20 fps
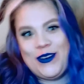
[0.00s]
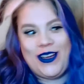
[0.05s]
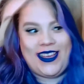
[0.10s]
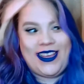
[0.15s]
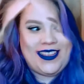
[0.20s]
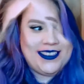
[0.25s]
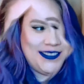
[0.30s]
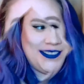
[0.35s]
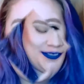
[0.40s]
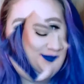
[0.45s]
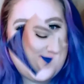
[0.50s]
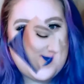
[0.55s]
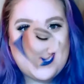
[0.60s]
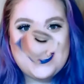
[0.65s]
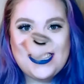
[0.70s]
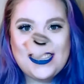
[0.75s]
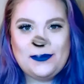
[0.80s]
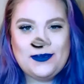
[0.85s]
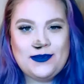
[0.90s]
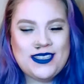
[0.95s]
And that is the
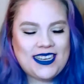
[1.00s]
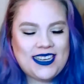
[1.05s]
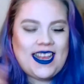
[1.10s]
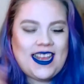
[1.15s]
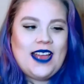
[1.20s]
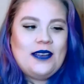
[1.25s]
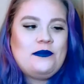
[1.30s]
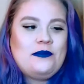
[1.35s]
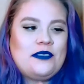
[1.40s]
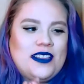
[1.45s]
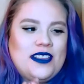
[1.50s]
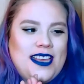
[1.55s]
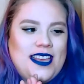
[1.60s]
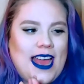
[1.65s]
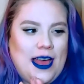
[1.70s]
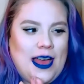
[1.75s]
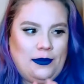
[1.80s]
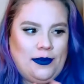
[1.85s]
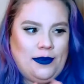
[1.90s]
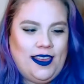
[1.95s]
last lipstick. I'm
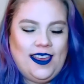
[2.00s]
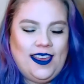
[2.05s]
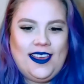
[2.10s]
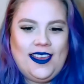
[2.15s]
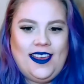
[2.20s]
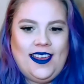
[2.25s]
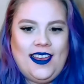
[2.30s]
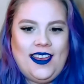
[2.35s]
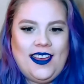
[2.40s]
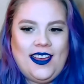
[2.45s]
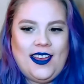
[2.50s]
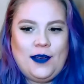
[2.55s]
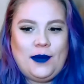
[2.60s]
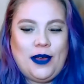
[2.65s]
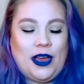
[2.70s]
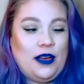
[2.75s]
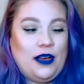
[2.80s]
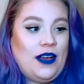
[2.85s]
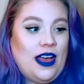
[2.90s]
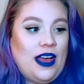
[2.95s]
really happy
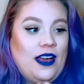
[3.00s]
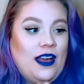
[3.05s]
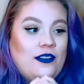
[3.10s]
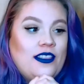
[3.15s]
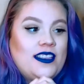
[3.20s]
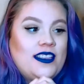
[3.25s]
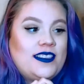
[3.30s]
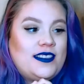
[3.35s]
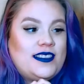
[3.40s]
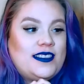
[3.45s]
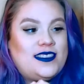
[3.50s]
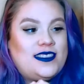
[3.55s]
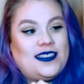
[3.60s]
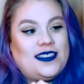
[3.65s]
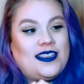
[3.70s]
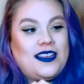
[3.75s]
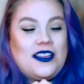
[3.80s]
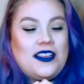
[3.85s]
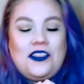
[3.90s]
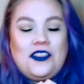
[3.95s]
about how this
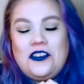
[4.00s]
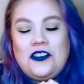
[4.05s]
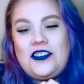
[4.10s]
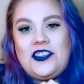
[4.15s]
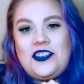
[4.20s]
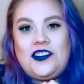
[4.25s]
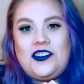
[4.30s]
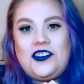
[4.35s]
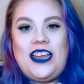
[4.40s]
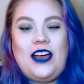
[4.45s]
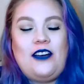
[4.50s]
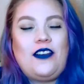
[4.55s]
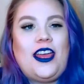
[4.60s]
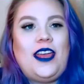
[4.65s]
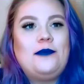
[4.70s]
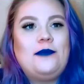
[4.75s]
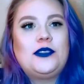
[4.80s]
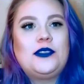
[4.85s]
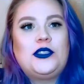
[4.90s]
look turned out.